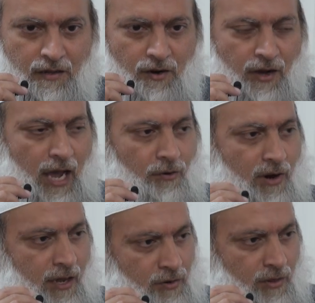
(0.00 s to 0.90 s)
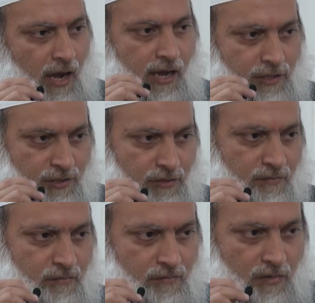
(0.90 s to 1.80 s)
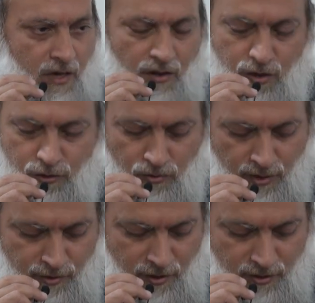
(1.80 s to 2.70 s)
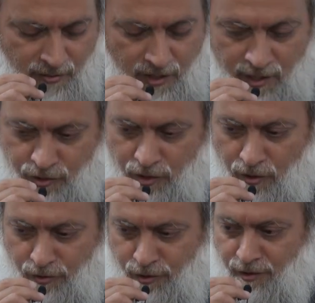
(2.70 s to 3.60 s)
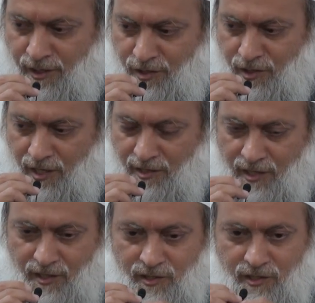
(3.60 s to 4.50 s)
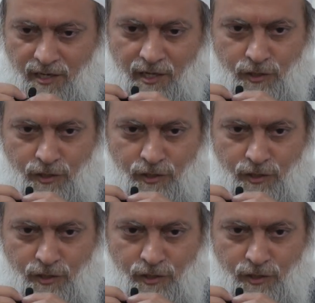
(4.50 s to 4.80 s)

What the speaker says: You know, how will I do the Hajj? And the Rasulullah, he consoles her and he says that this is an